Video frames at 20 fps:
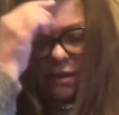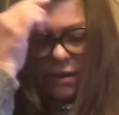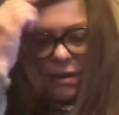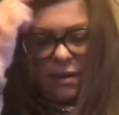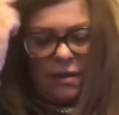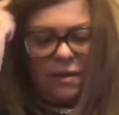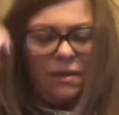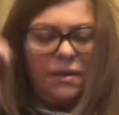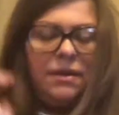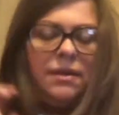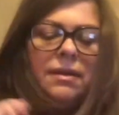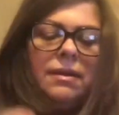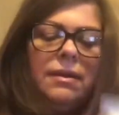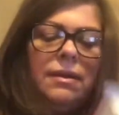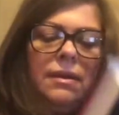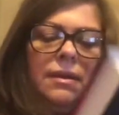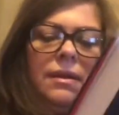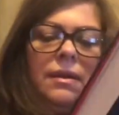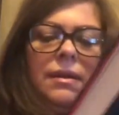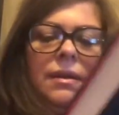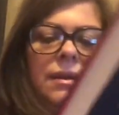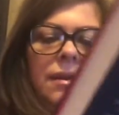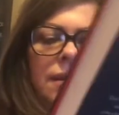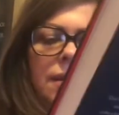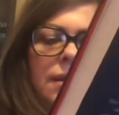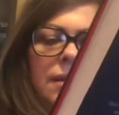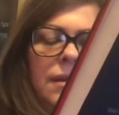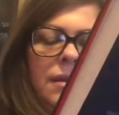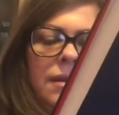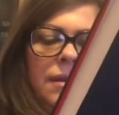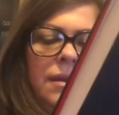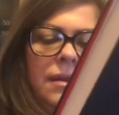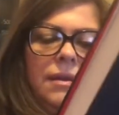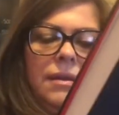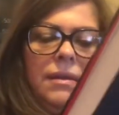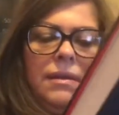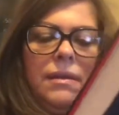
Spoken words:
[no speech]